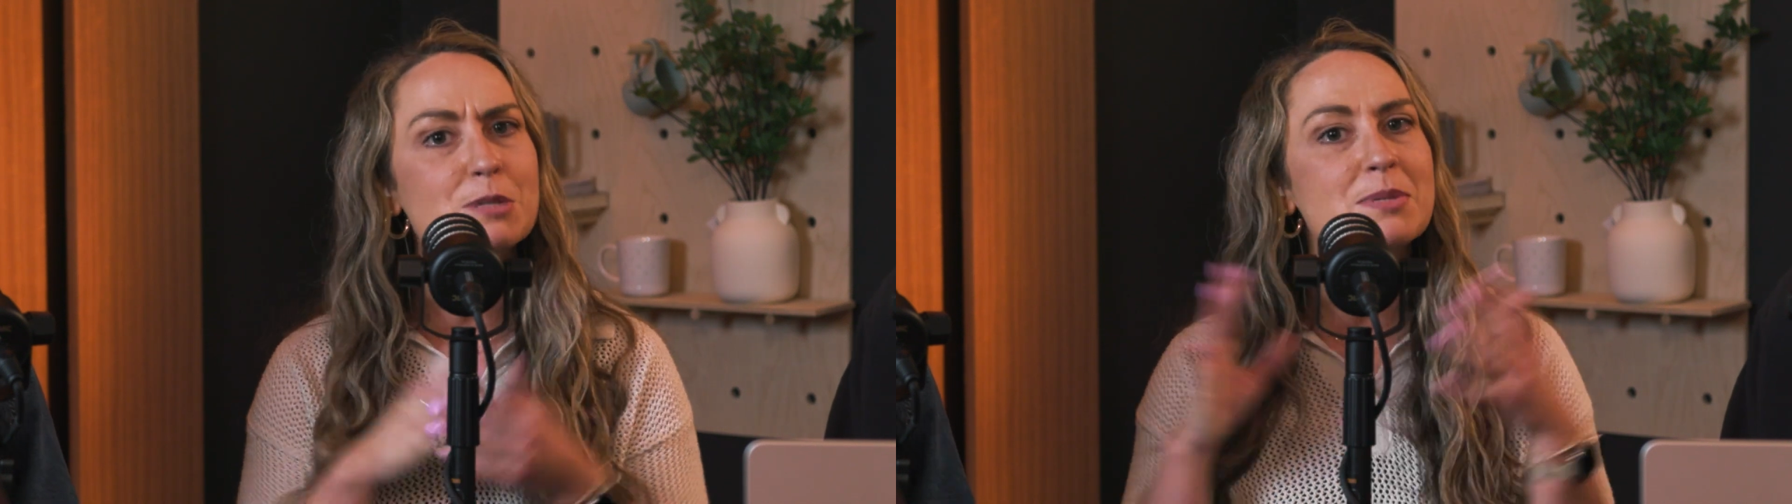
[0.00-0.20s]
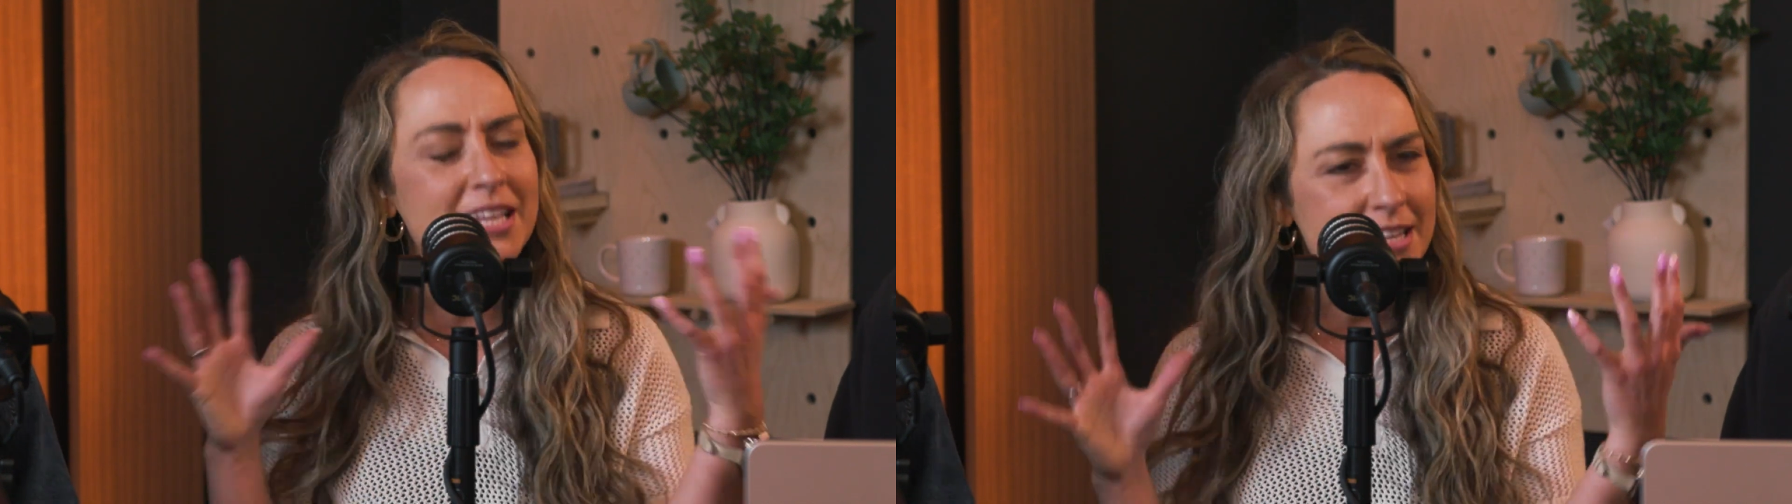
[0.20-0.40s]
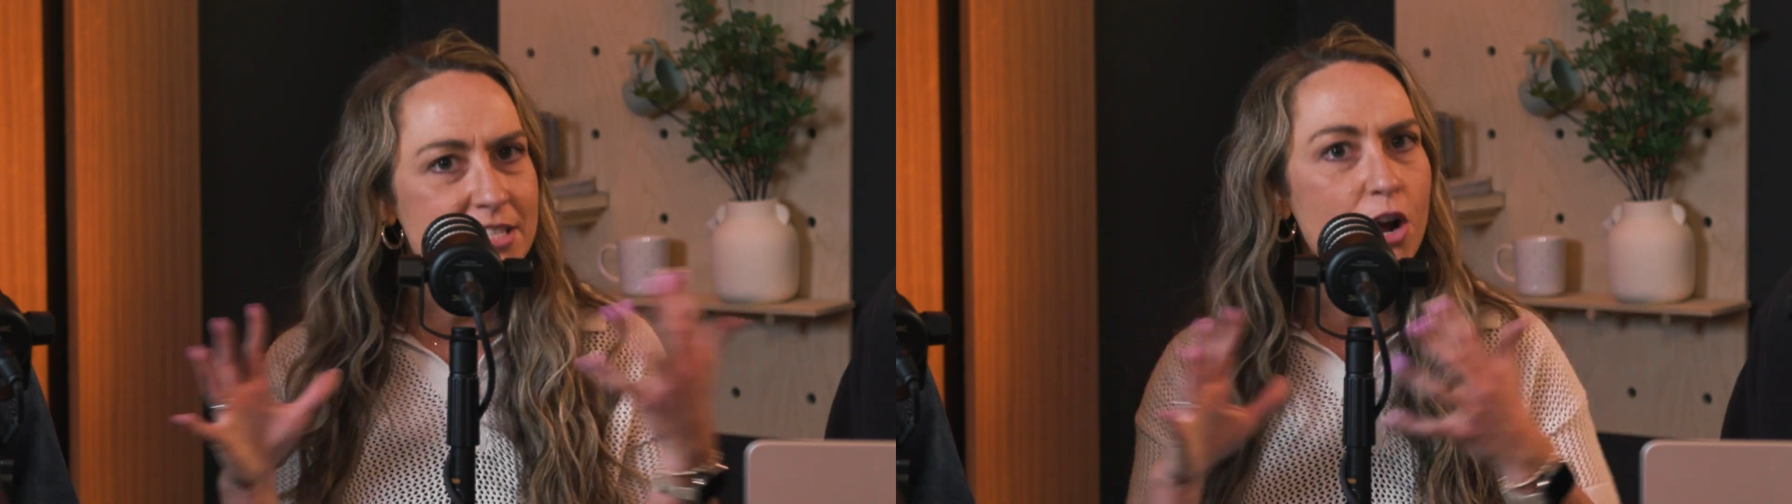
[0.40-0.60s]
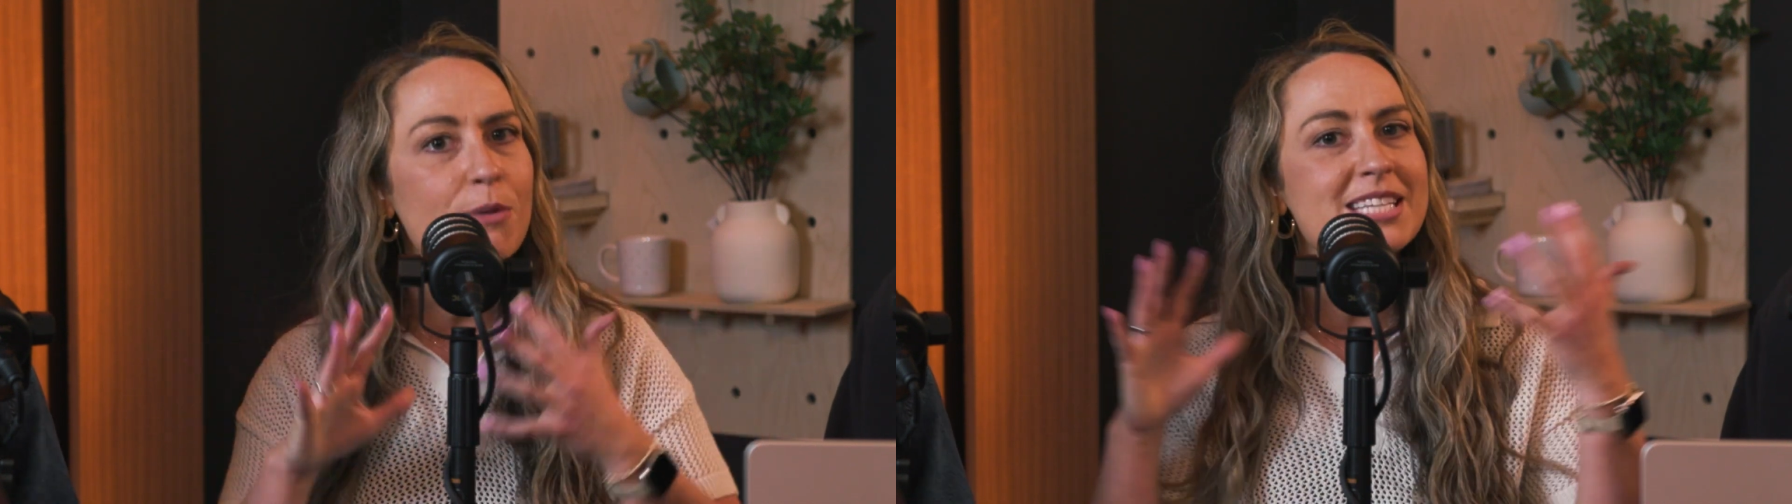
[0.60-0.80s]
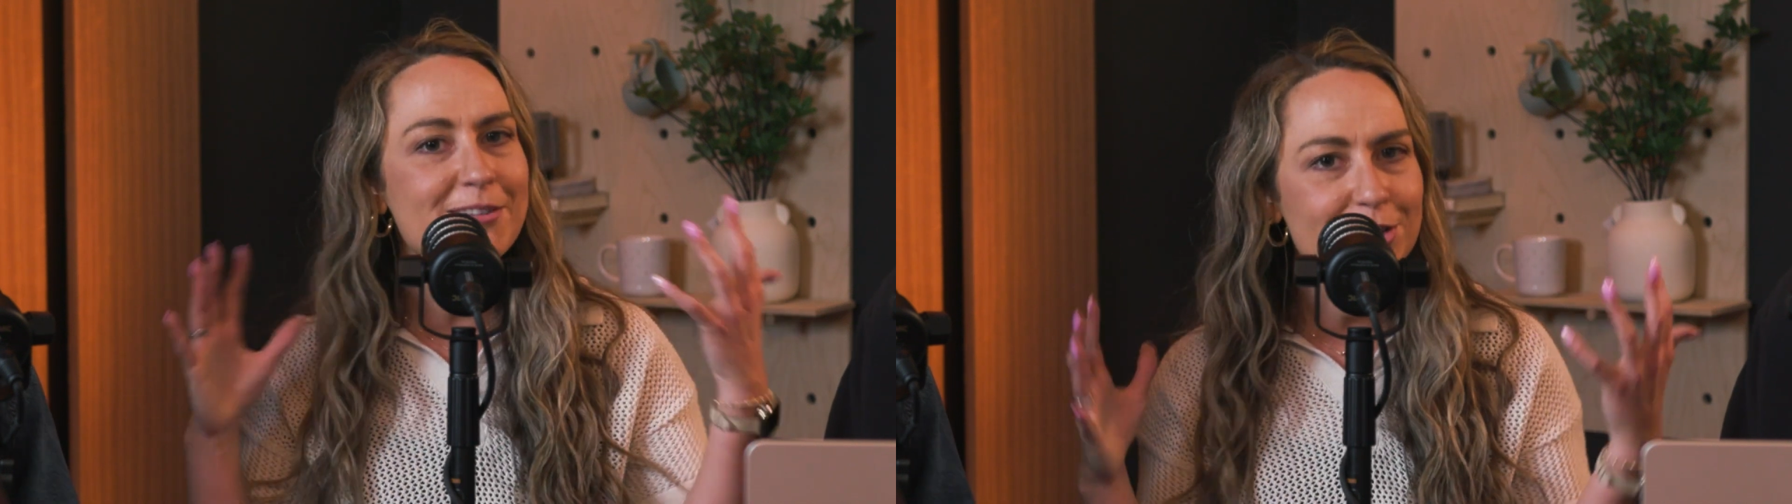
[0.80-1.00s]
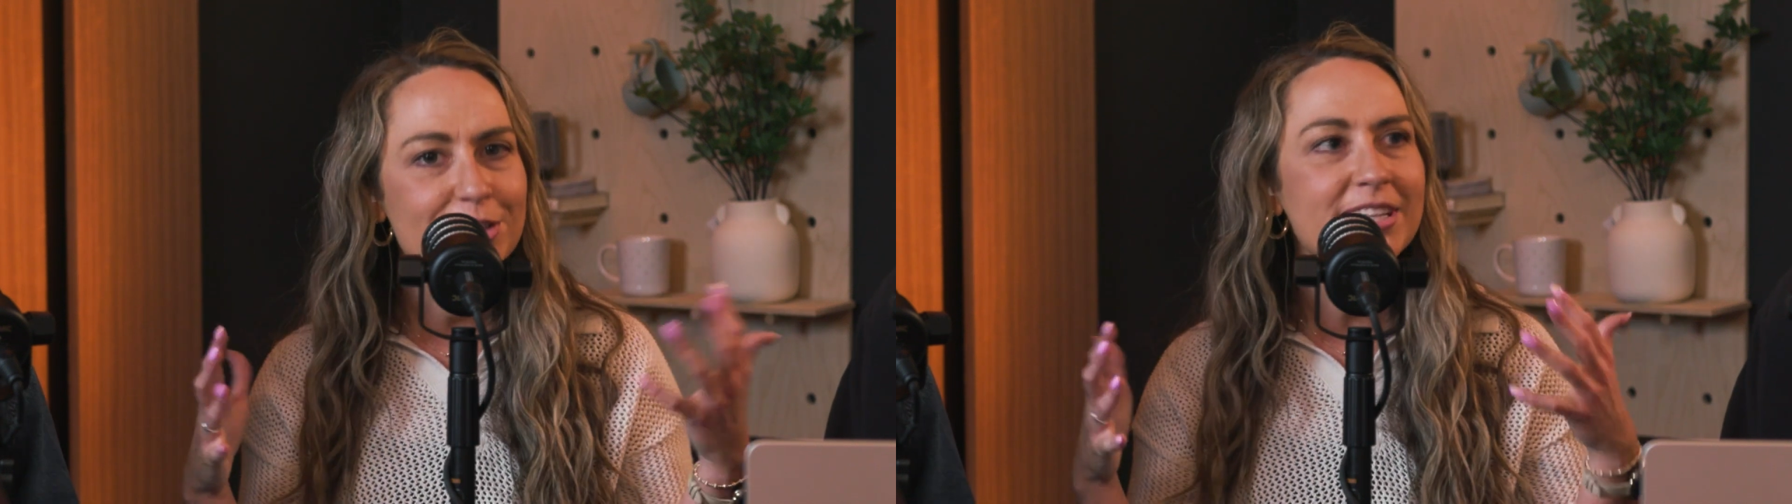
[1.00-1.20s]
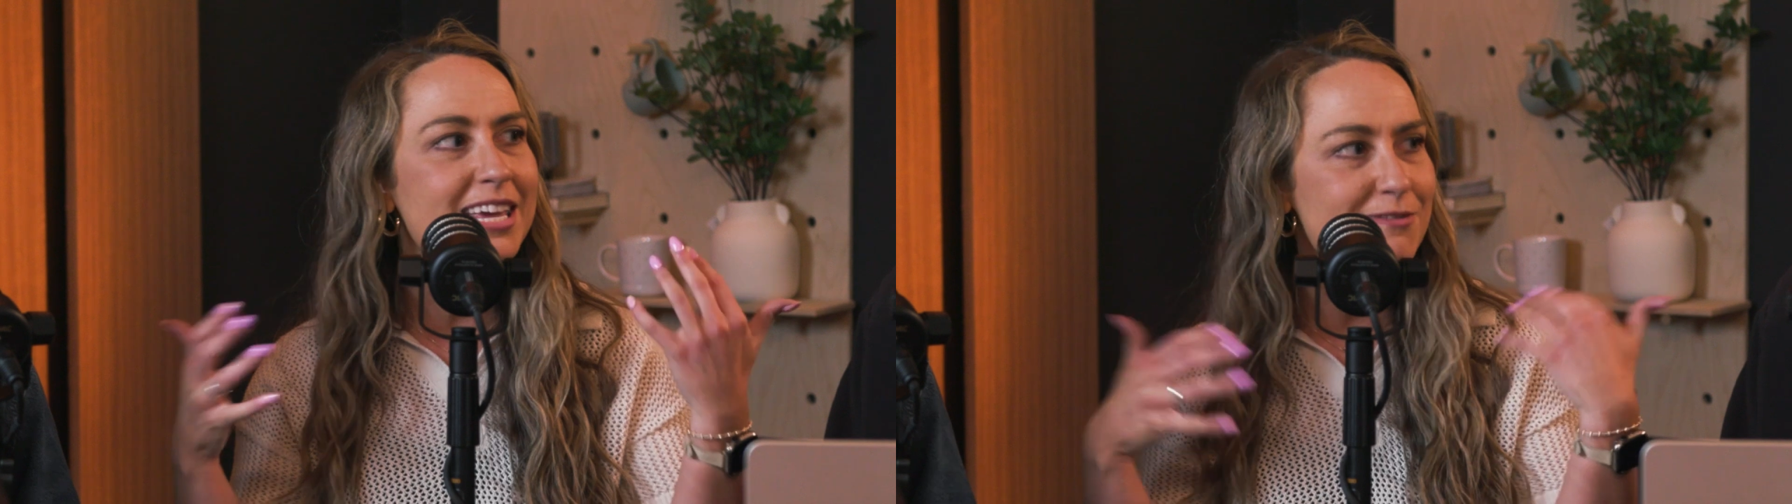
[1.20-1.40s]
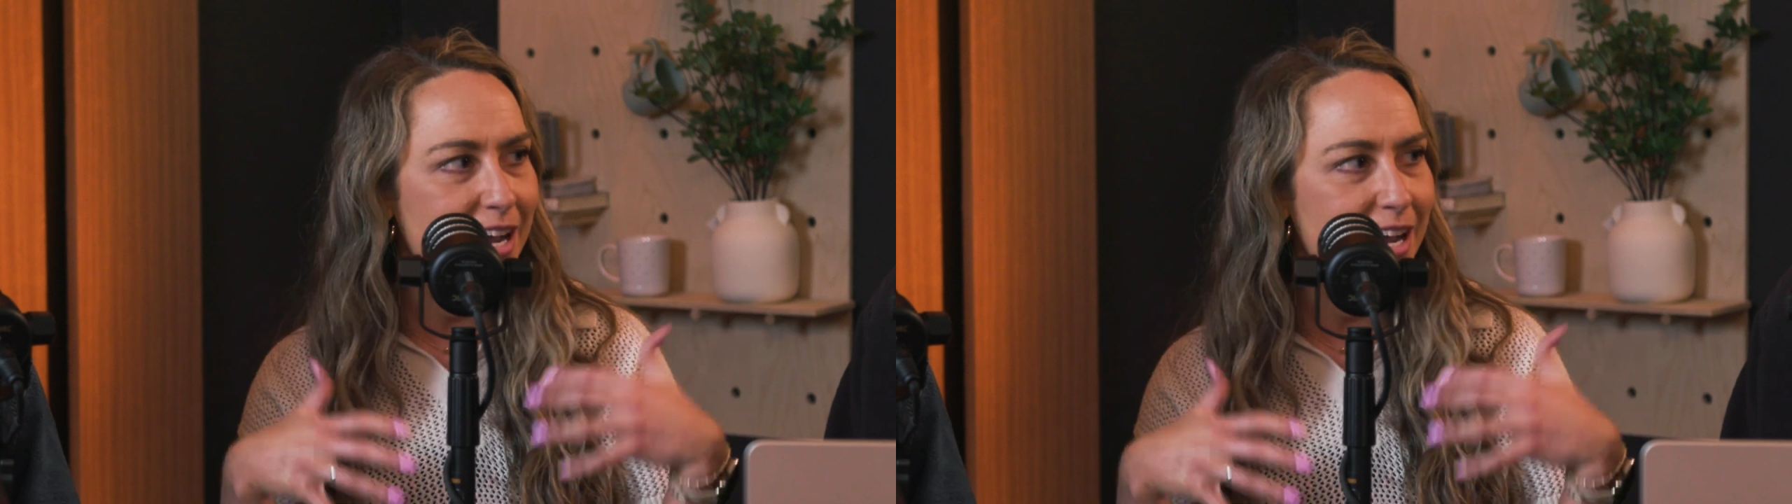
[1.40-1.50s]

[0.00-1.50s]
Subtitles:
hospitality doesn't always have to look like